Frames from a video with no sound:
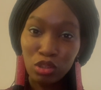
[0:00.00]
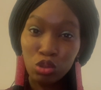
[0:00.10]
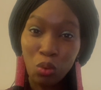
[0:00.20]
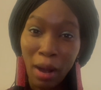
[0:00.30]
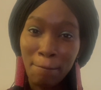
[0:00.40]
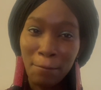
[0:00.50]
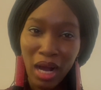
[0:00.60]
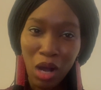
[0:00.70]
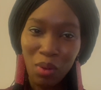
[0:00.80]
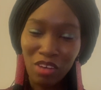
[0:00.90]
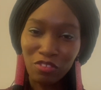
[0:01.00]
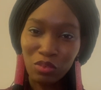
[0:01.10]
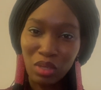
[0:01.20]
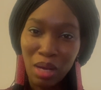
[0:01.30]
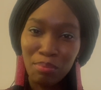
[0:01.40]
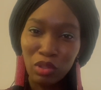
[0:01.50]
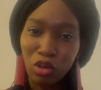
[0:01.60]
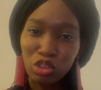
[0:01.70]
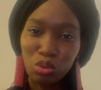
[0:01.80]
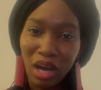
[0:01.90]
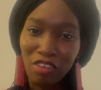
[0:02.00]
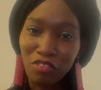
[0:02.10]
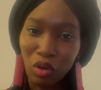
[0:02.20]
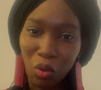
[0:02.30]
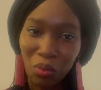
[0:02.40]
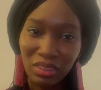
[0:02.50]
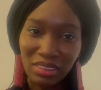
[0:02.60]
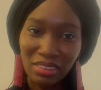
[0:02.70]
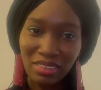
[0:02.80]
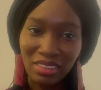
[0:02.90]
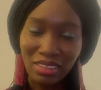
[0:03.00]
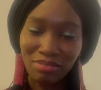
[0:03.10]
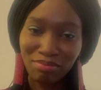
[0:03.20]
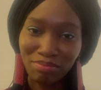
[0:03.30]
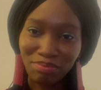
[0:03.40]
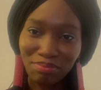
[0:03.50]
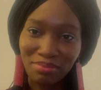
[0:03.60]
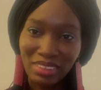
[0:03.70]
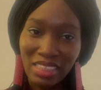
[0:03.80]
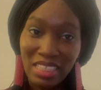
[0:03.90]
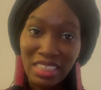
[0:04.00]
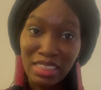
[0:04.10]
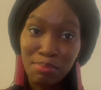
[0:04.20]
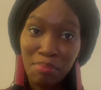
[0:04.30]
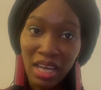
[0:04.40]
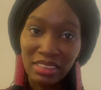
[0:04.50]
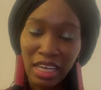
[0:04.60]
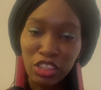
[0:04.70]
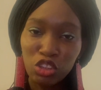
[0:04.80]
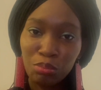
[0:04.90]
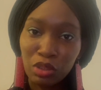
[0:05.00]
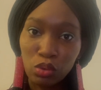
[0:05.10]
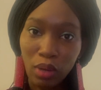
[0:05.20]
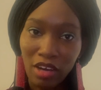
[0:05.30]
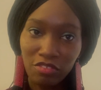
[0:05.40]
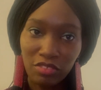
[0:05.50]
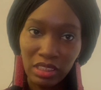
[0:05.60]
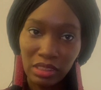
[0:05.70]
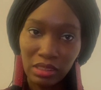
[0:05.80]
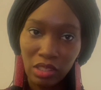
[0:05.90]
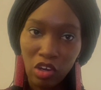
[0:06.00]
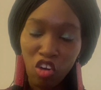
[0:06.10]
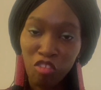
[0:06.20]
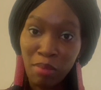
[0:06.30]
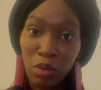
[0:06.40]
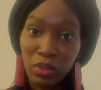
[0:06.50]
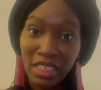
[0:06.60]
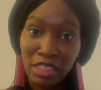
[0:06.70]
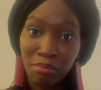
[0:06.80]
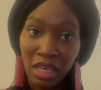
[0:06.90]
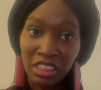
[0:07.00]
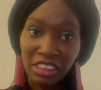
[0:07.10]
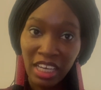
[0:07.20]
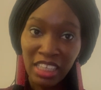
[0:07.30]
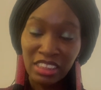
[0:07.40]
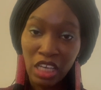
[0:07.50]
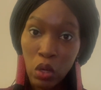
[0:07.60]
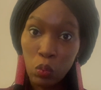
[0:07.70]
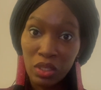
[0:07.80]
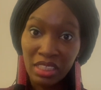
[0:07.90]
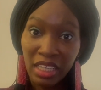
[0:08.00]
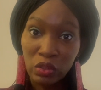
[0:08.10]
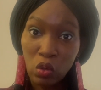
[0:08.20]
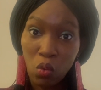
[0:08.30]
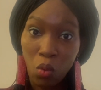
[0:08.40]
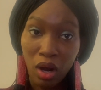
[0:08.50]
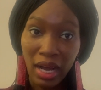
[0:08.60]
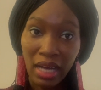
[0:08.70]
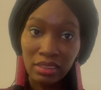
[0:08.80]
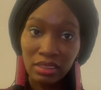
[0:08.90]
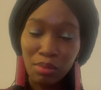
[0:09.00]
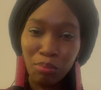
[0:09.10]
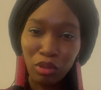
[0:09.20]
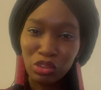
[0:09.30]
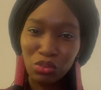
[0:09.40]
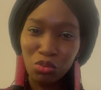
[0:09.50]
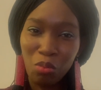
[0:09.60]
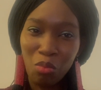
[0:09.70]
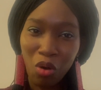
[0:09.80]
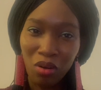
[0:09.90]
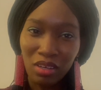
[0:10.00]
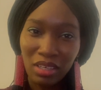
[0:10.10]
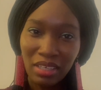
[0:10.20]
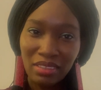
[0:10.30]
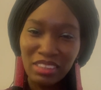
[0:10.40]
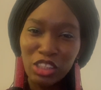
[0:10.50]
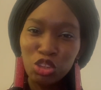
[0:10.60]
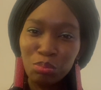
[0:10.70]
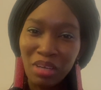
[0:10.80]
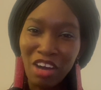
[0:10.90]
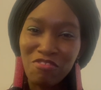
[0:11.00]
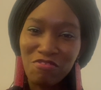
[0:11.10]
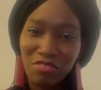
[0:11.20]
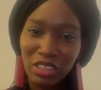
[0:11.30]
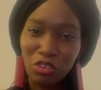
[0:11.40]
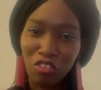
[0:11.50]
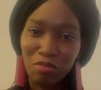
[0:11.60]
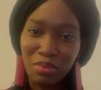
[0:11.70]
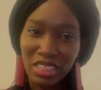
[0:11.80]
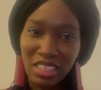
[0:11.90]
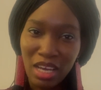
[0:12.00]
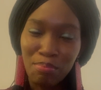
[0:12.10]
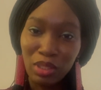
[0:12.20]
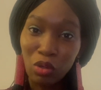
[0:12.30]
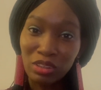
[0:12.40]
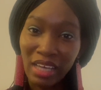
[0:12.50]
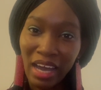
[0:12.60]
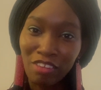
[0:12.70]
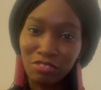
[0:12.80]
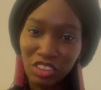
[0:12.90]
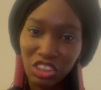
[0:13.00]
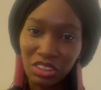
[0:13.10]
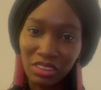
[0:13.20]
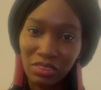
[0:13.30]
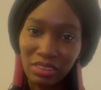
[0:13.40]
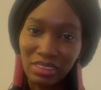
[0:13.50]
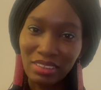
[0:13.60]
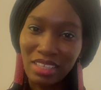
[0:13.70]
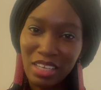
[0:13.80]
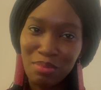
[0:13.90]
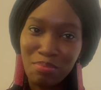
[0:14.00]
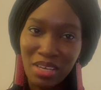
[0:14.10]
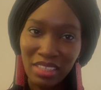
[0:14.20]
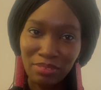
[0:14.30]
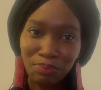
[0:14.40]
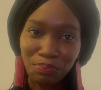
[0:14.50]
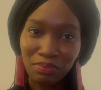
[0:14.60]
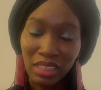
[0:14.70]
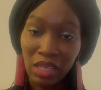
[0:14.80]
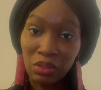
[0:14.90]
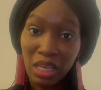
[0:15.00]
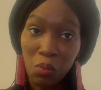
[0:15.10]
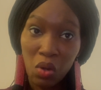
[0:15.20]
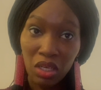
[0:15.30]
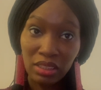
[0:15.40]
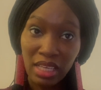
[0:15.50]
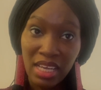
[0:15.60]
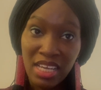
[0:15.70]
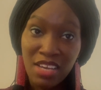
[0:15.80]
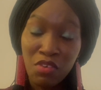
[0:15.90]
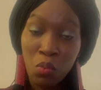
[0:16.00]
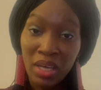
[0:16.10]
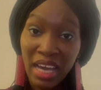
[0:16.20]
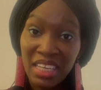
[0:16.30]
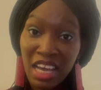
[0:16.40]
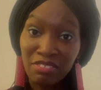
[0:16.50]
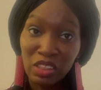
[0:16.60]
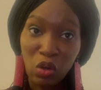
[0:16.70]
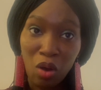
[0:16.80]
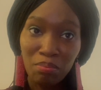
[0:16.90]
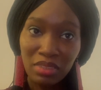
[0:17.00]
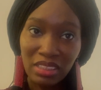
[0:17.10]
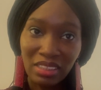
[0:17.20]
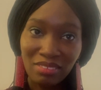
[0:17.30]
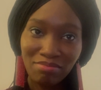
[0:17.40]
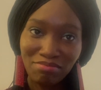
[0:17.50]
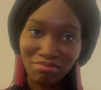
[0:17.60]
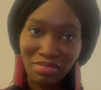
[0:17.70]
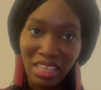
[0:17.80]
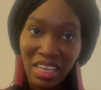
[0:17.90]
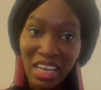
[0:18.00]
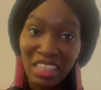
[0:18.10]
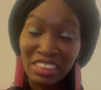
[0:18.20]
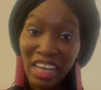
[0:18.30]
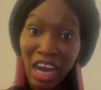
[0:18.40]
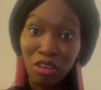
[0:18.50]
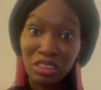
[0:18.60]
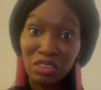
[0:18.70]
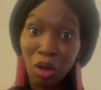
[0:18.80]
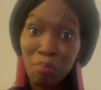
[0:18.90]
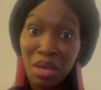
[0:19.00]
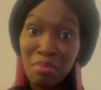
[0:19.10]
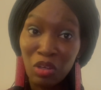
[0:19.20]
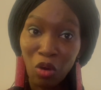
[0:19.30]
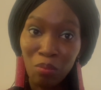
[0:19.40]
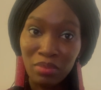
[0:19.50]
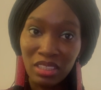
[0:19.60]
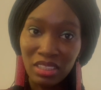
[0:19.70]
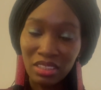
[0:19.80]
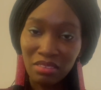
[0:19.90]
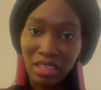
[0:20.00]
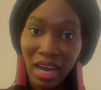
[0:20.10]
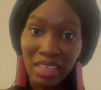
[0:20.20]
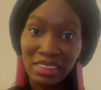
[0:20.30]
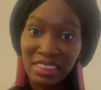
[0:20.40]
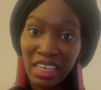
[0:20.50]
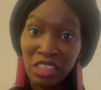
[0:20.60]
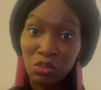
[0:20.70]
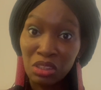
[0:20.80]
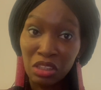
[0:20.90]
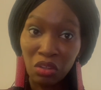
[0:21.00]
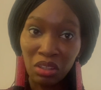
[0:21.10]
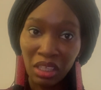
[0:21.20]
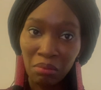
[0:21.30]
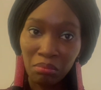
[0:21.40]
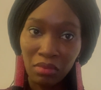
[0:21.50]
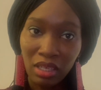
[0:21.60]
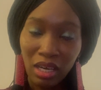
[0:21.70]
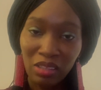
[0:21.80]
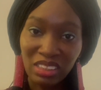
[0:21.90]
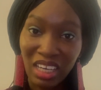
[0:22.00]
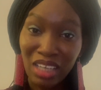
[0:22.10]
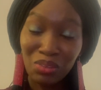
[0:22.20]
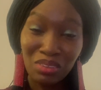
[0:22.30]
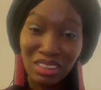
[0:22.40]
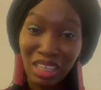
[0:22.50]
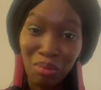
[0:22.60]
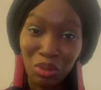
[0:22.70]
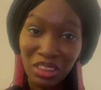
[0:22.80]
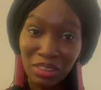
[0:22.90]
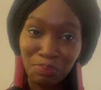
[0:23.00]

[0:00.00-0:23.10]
You are powerful because you have God. In the past, I used to be so afraid of my wicked managers, wicked co-workers, but no more. They should be afraid of me because I have Jesus. Amen. Another one, even when I left the company, HR did not pay me completely. I decided to ignore them. I was like, I don't need their money.